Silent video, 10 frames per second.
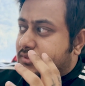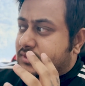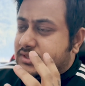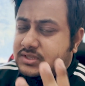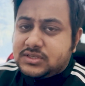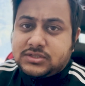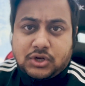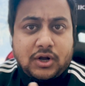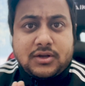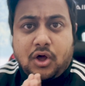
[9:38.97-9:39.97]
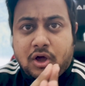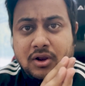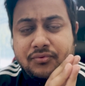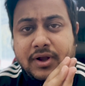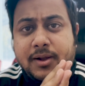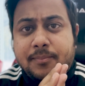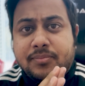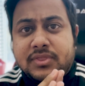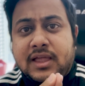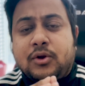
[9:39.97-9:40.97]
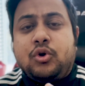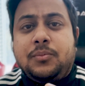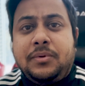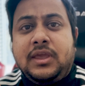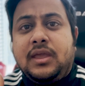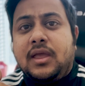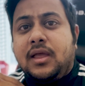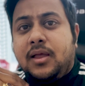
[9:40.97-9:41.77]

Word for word: this is not all of it there could be